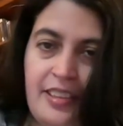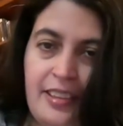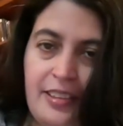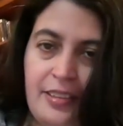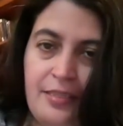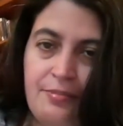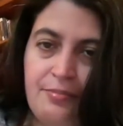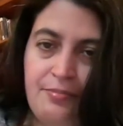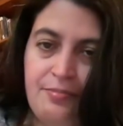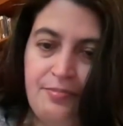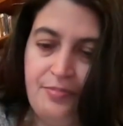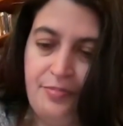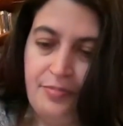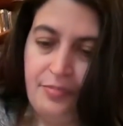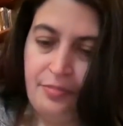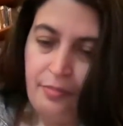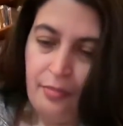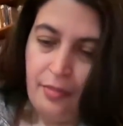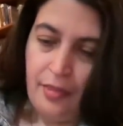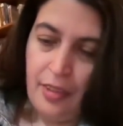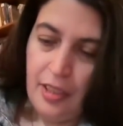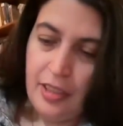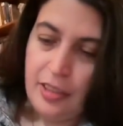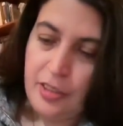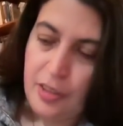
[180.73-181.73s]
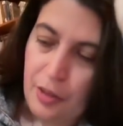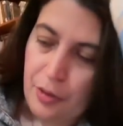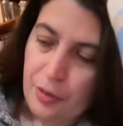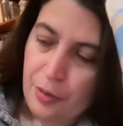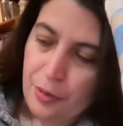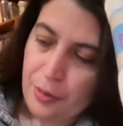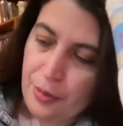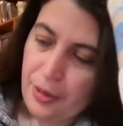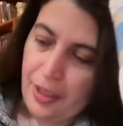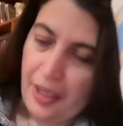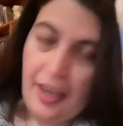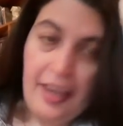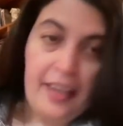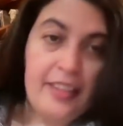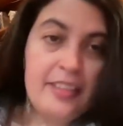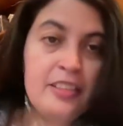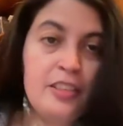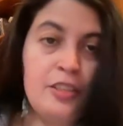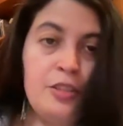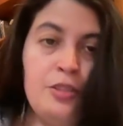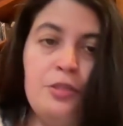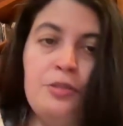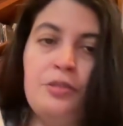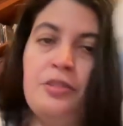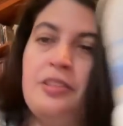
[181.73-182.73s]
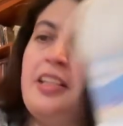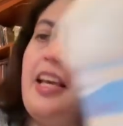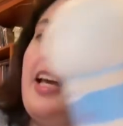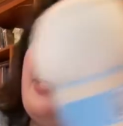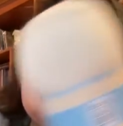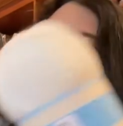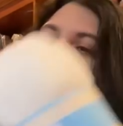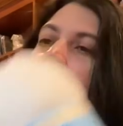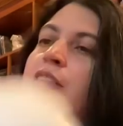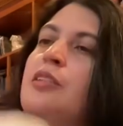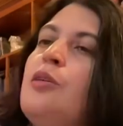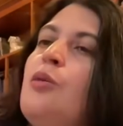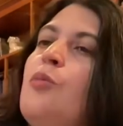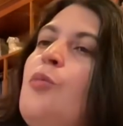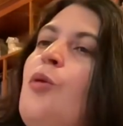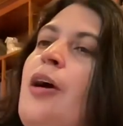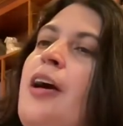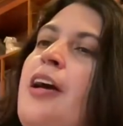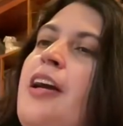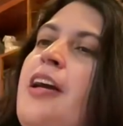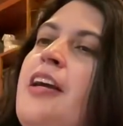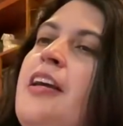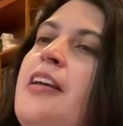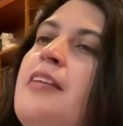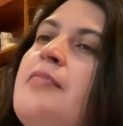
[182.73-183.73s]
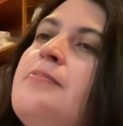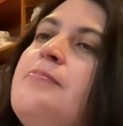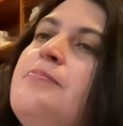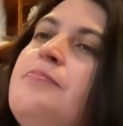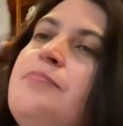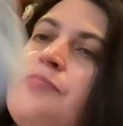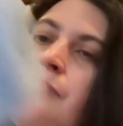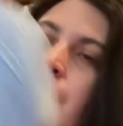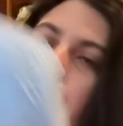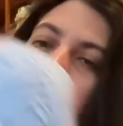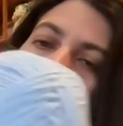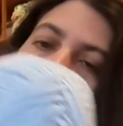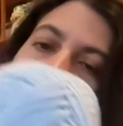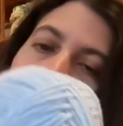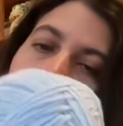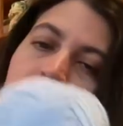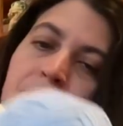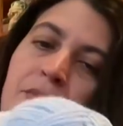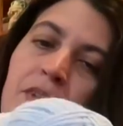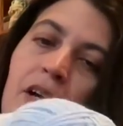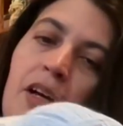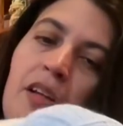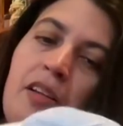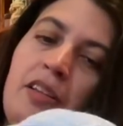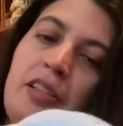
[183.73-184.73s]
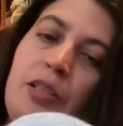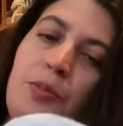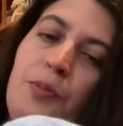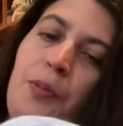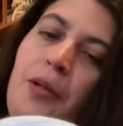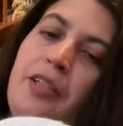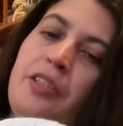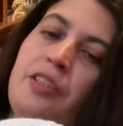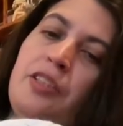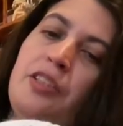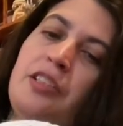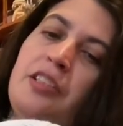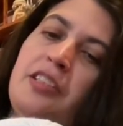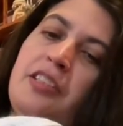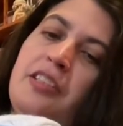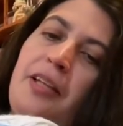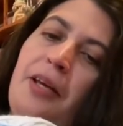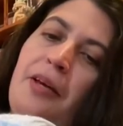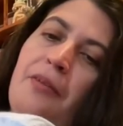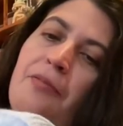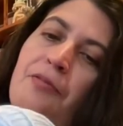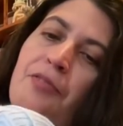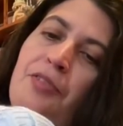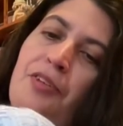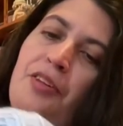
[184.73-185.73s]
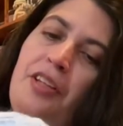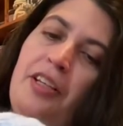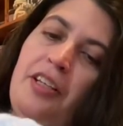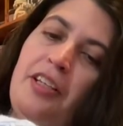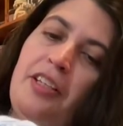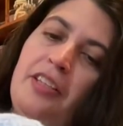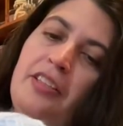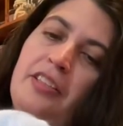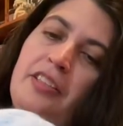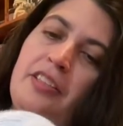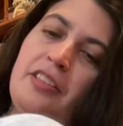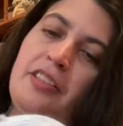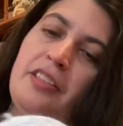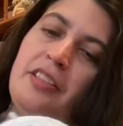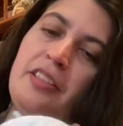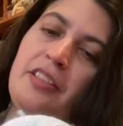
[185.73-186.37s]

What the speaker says: there. So yeah, it's 2 skeins of the white. All the specs are the same for these.